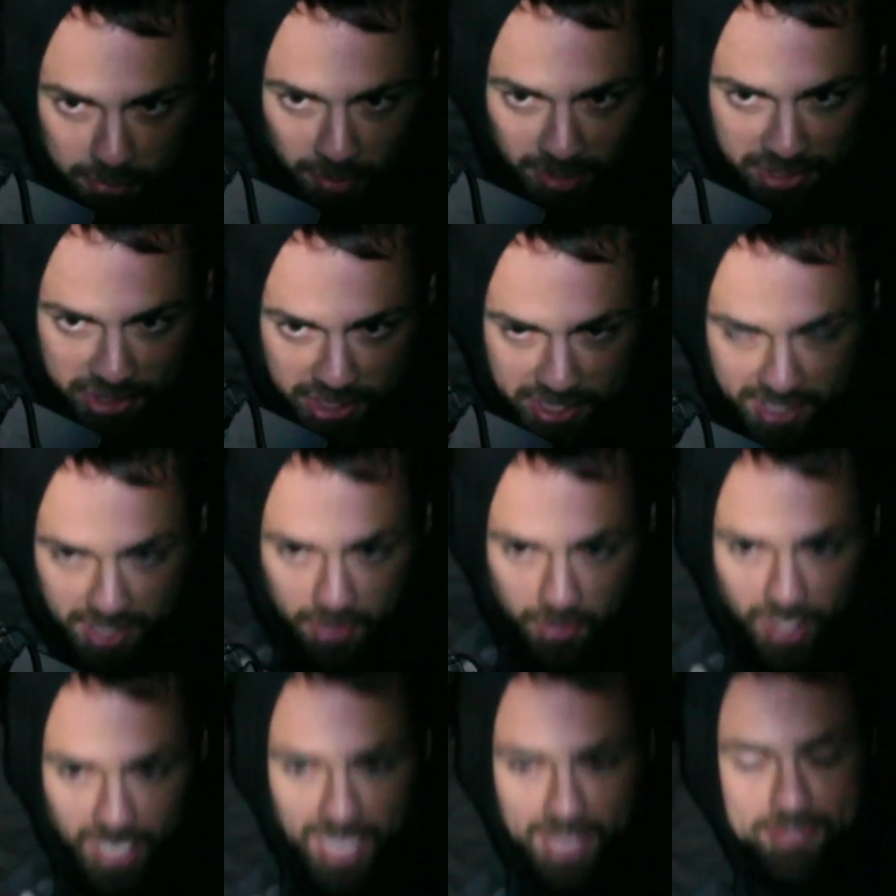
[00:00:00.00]
one just
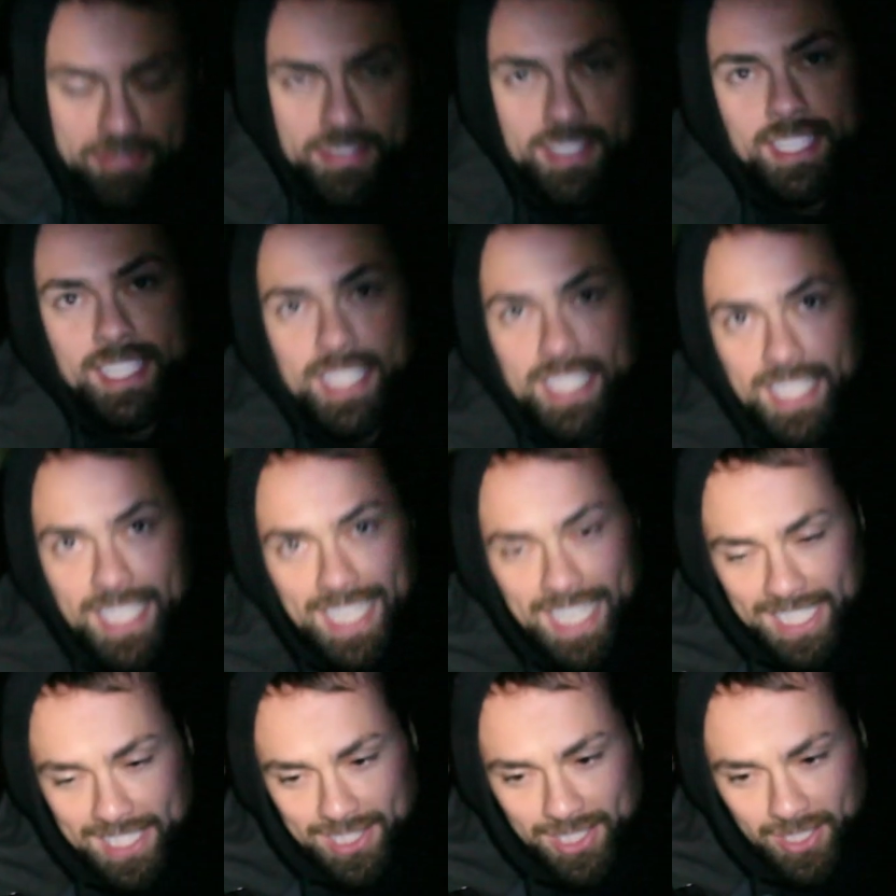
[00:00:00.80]
go off
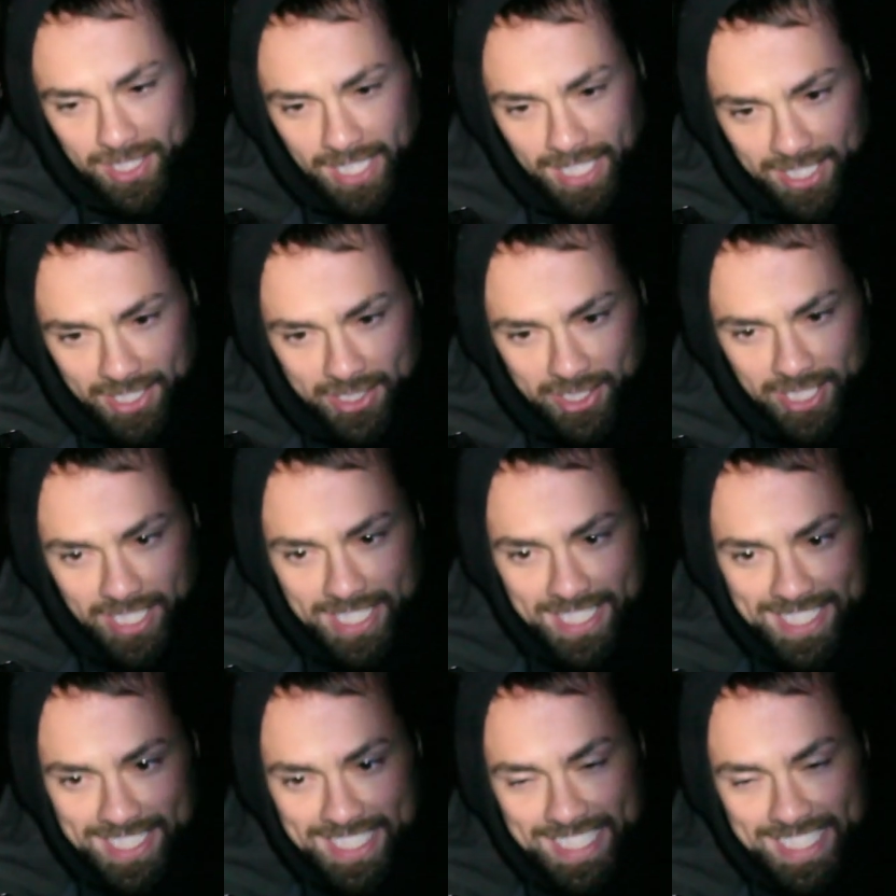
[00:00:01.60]
looking good